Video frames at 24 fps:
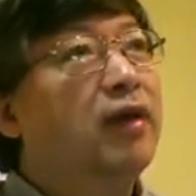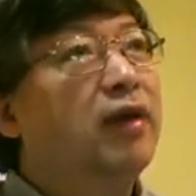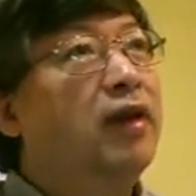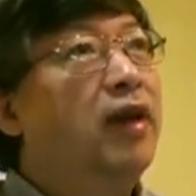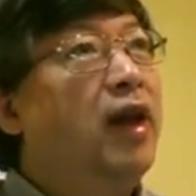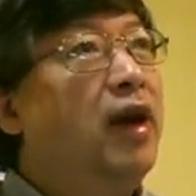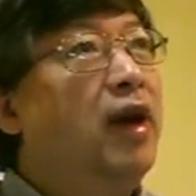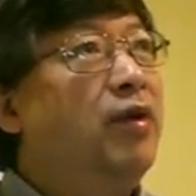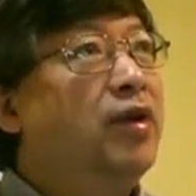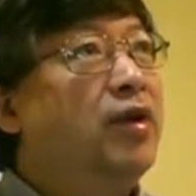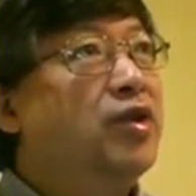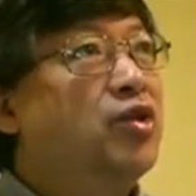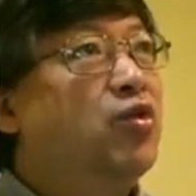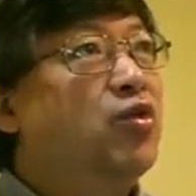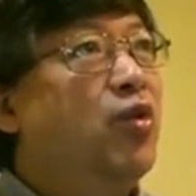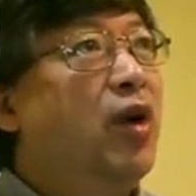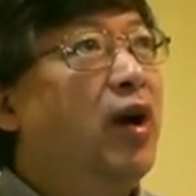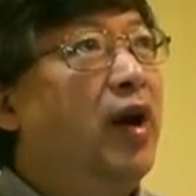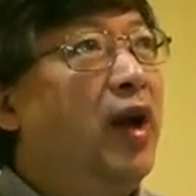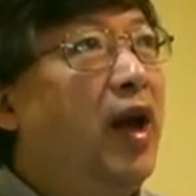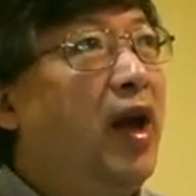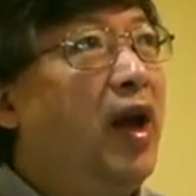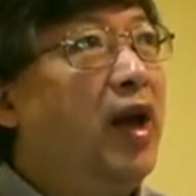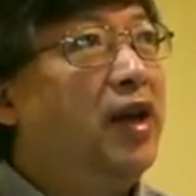there is
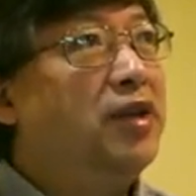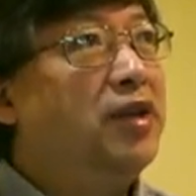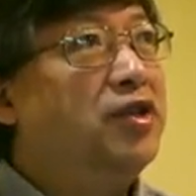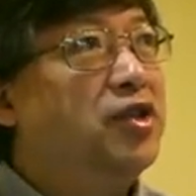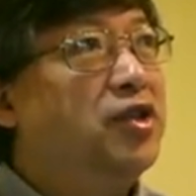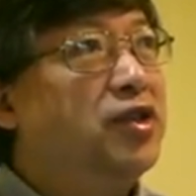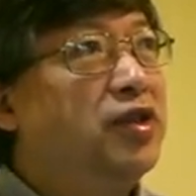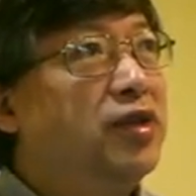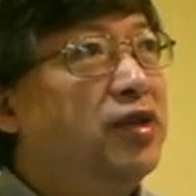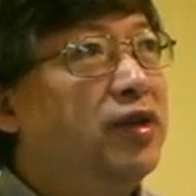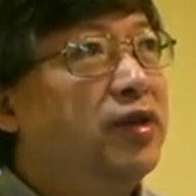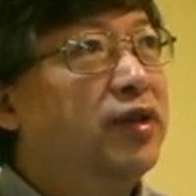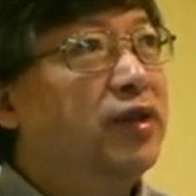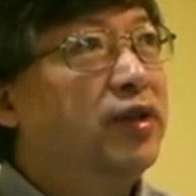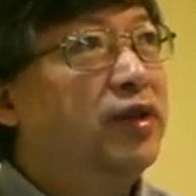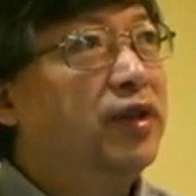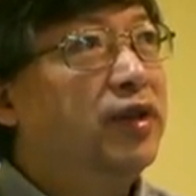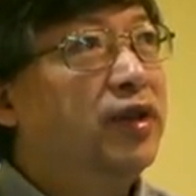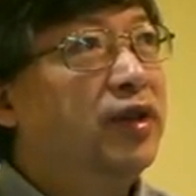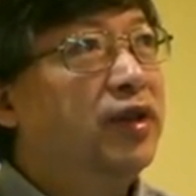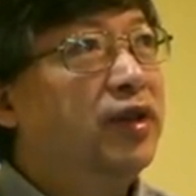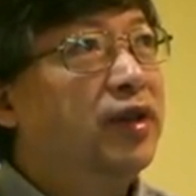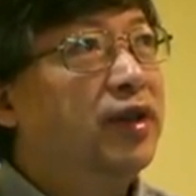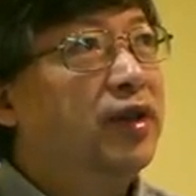one edge.
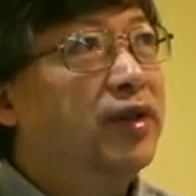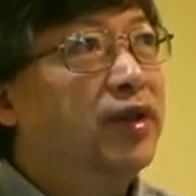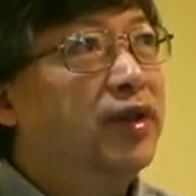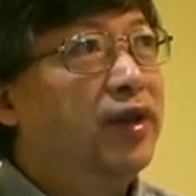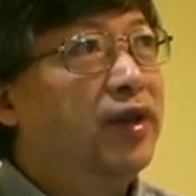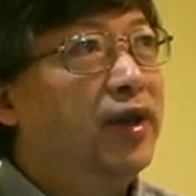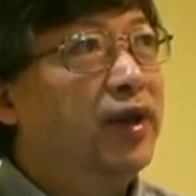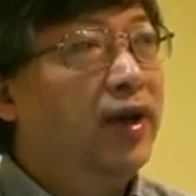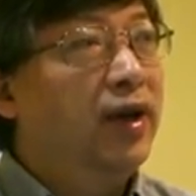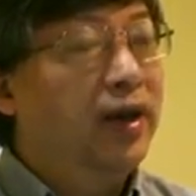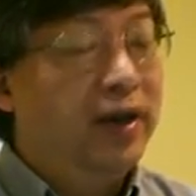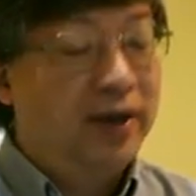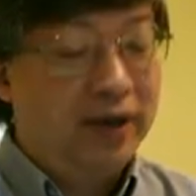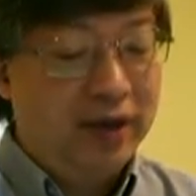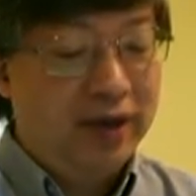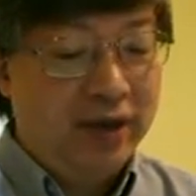Yeah.